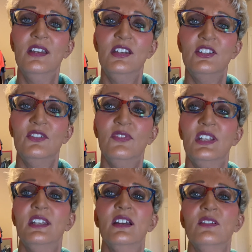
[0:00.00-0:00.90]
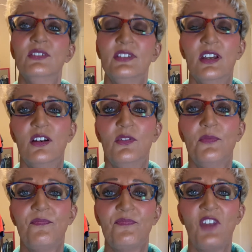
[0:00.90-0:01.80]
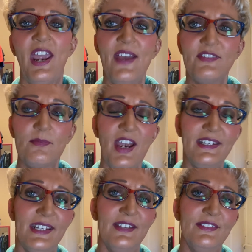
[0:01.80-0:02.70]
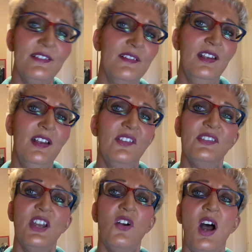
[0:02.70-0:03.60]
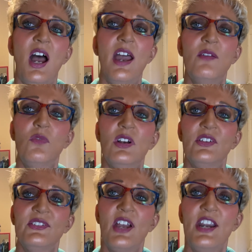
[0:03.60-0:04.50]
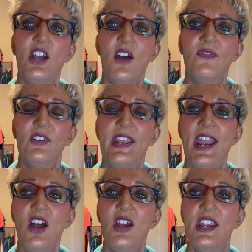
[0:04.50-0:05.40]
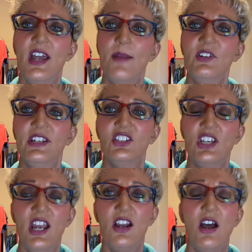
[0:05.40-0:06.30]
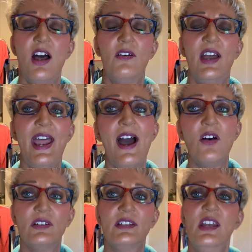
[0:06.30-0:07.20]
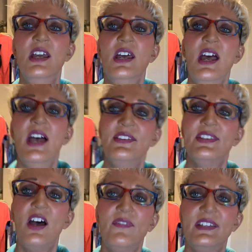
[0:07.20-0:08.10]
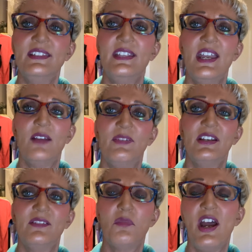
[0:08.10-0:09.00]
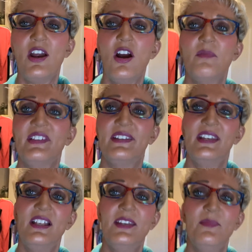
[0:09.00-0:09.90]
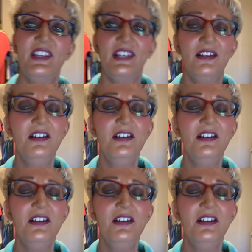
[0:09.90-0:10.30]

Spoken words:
video. So I have some ideas. So I will sign off for now, and I'm going to check out a selfie stick because my arm is killing me.